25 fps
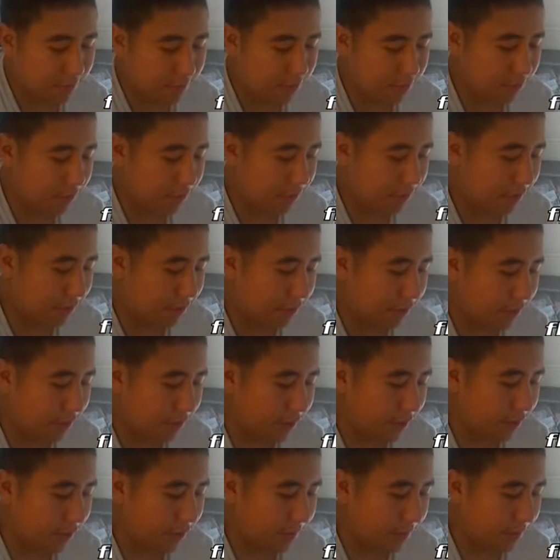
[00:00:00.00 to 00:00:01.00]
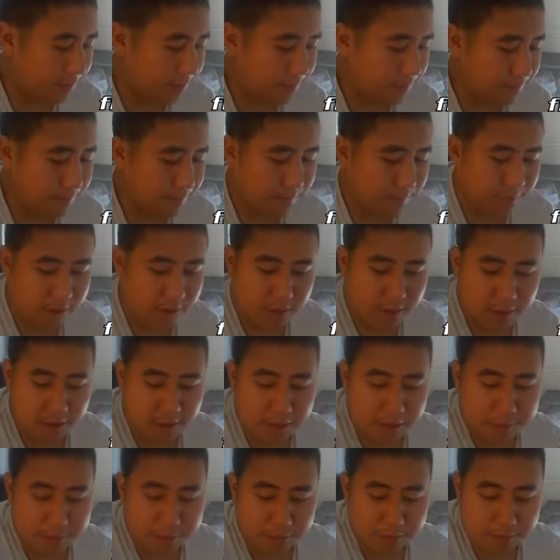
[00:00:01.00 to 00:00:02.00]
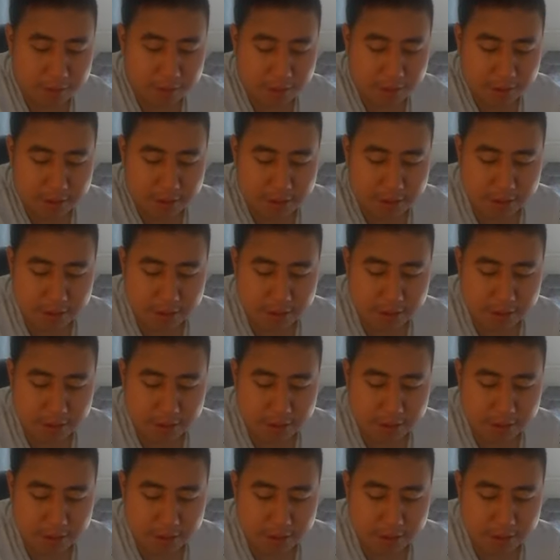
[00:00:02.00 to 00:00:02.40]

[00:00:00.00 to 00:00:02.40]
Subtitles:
There's a lot of black-headed Gulls